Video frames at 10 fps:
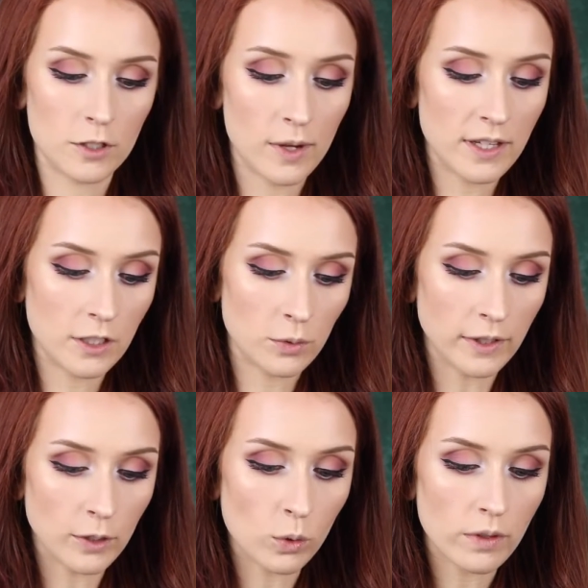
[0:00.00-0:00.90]
So I think it's
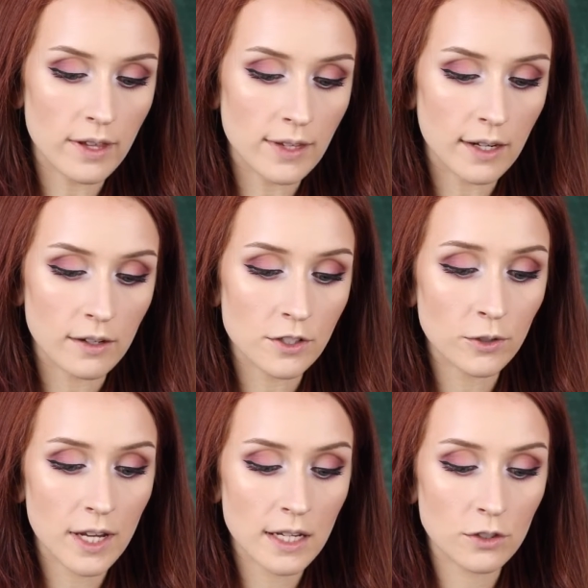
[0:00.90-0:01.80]
really cool that they are
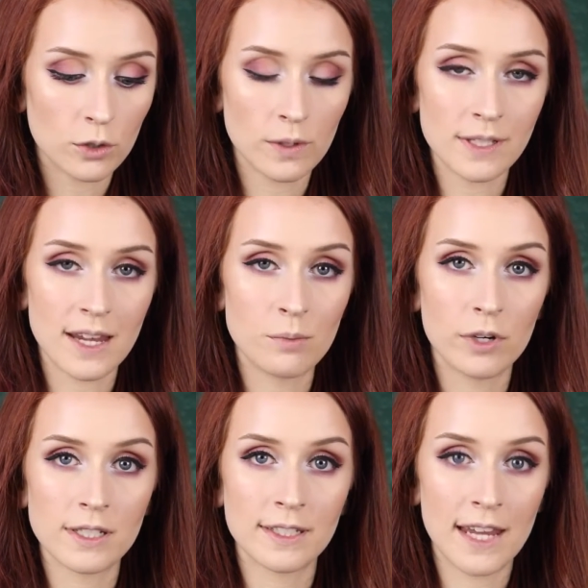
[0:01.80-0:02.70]
donating towards a
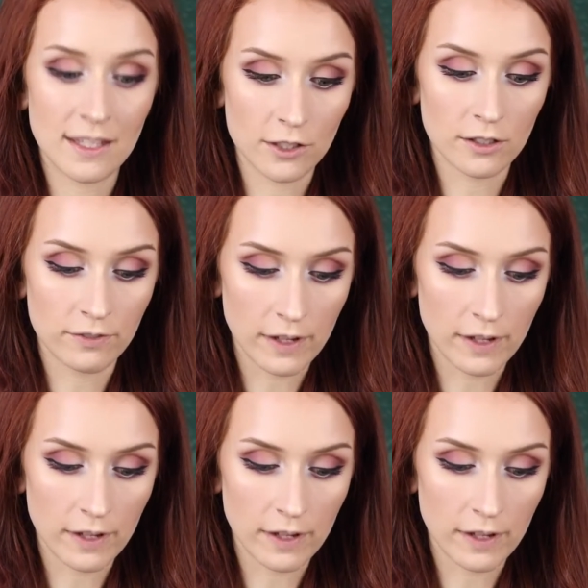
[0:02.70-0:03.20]
breast cancer